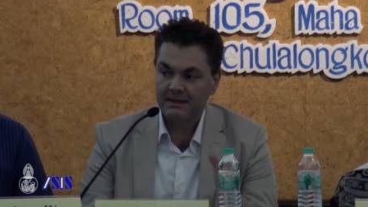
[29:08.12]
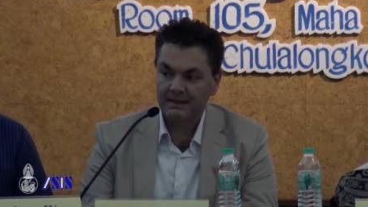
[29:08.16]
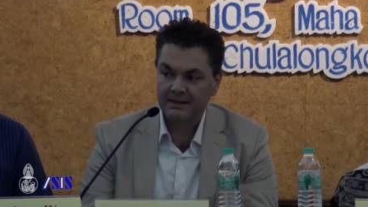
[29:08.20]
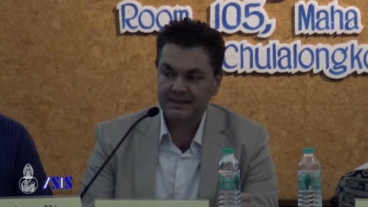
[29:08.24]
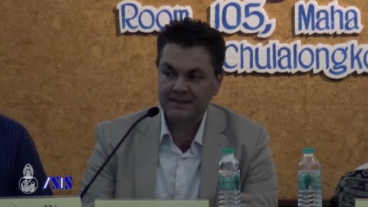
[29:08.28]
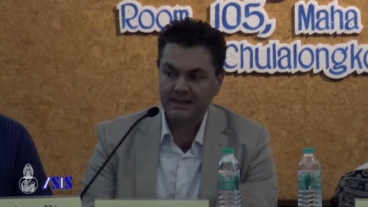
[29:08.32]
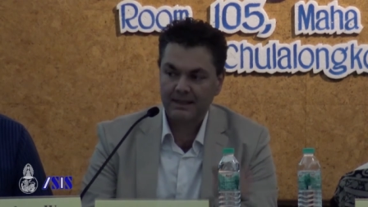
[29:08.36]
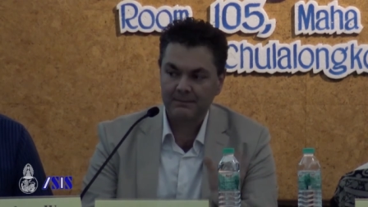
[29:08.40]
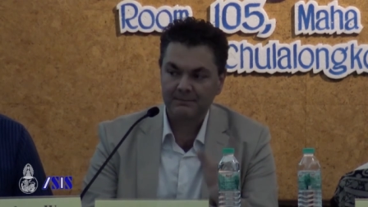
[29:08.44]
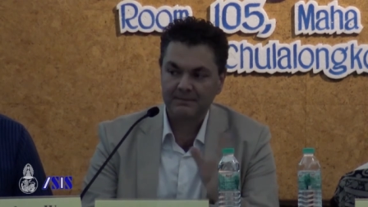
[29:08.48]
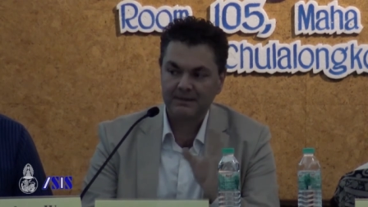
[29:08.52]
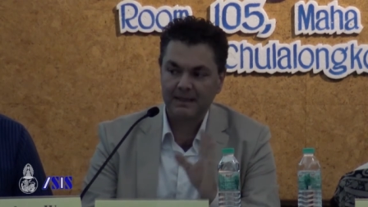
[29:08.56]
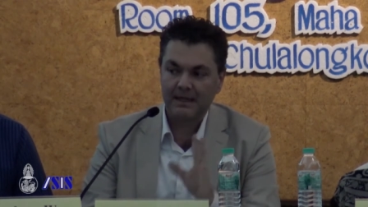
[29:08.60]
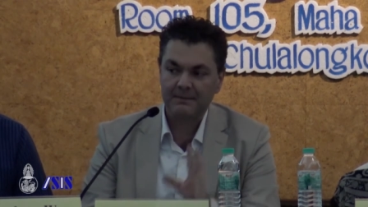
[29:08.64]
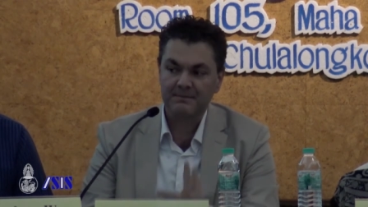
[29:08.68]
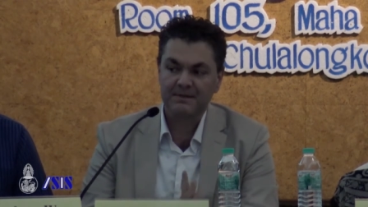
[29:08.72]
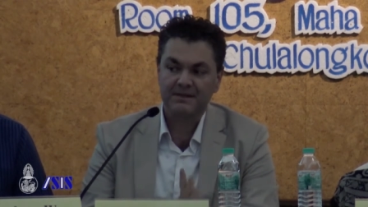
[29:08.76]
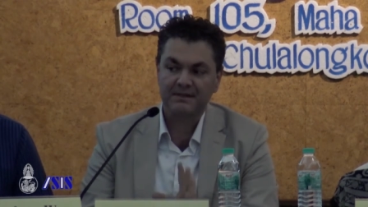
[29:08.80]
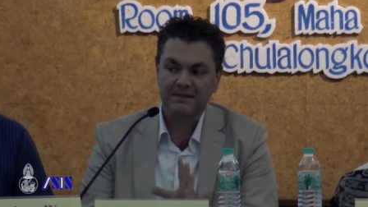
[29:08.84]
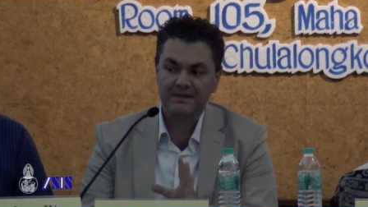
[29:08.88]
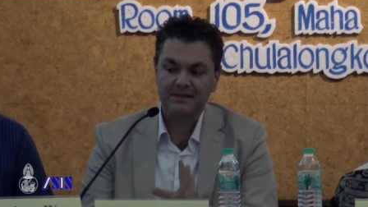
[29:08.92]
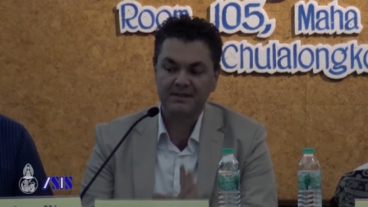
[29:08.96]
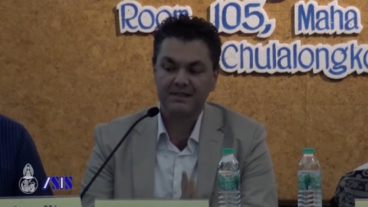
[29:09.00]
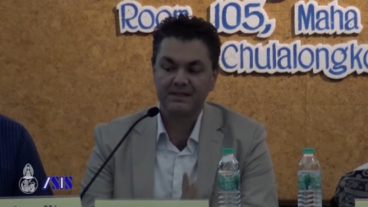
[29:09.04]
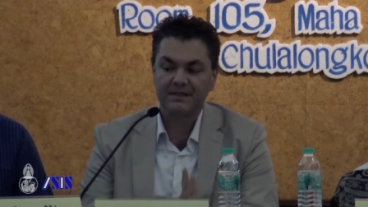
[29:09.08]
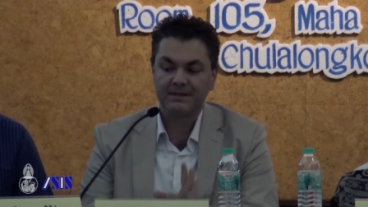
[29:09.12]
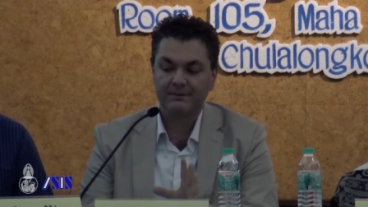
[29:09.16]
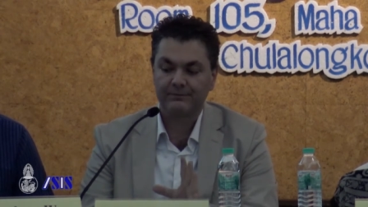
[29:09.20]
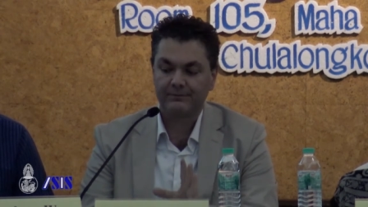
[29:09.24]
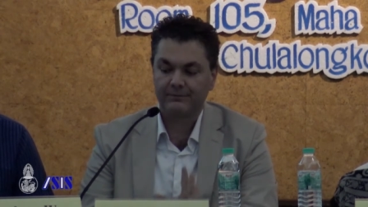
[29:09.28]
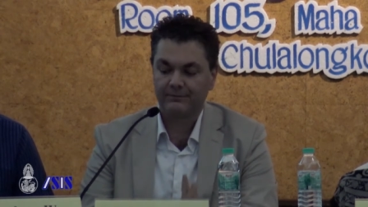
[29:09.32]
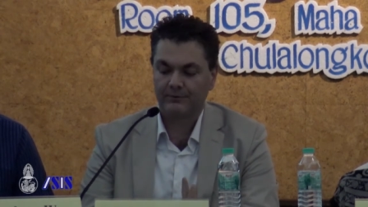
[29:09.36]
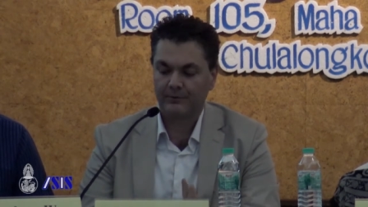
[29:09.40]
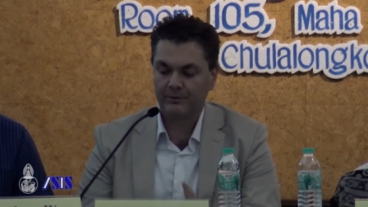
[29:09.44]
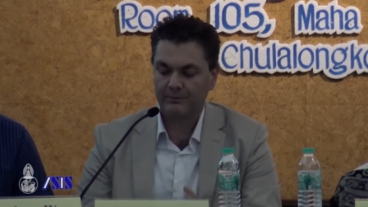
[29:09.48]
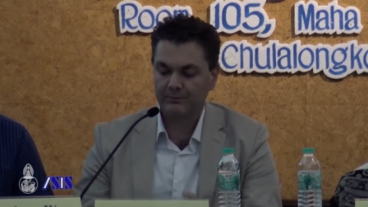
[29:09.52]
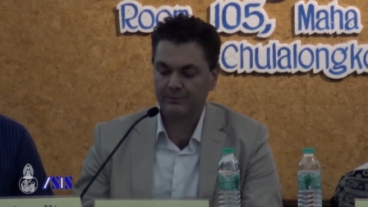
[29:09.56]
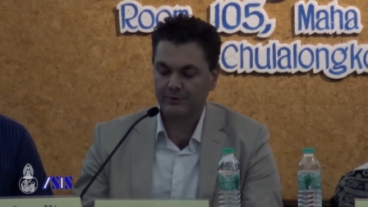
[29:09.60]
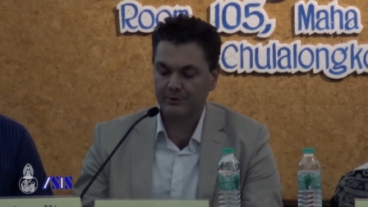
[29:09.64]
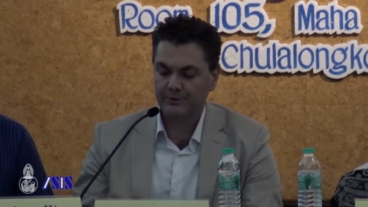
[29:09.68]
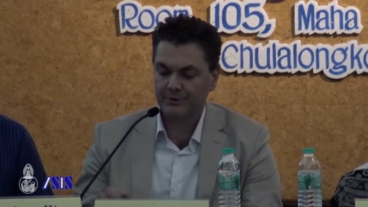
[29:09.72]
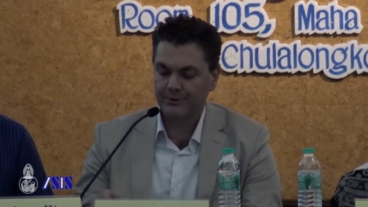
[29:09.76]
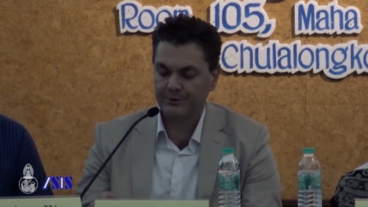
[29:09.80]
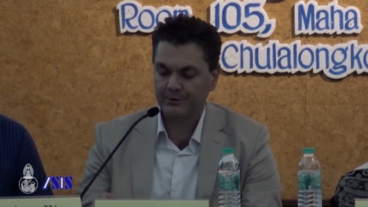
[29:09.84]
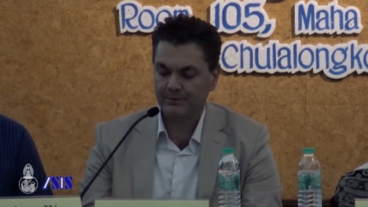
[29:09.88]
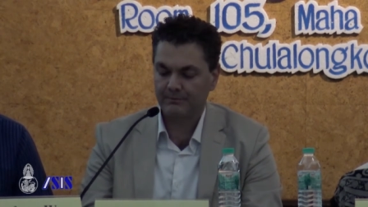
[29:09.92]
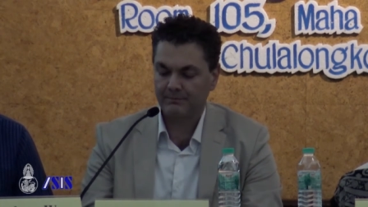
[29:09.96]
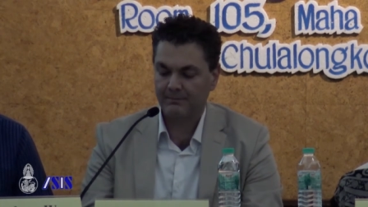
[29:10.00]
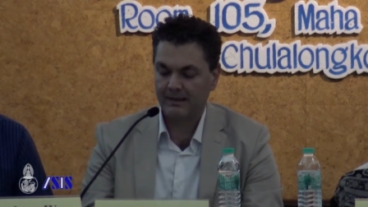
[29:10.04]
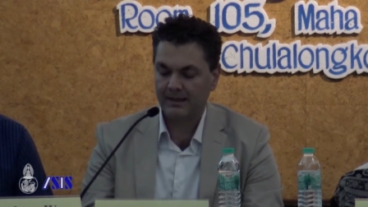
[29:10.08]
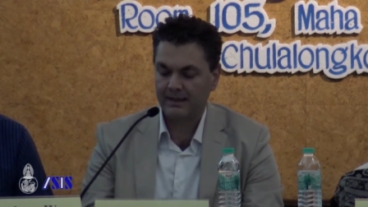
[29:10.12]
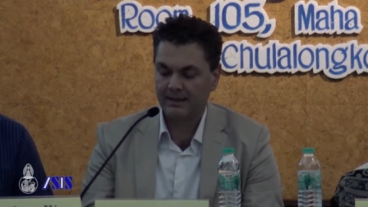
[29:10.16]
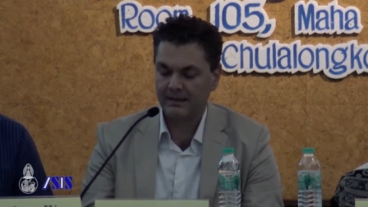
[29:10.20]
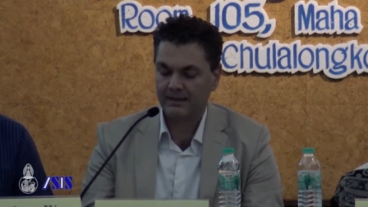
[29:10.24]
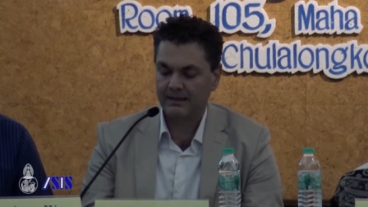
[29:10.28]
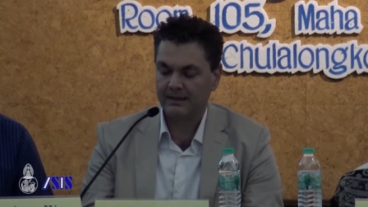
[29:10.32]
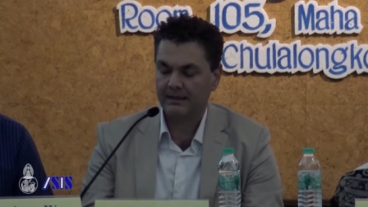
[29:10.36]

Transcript: Sometimes this is informed also by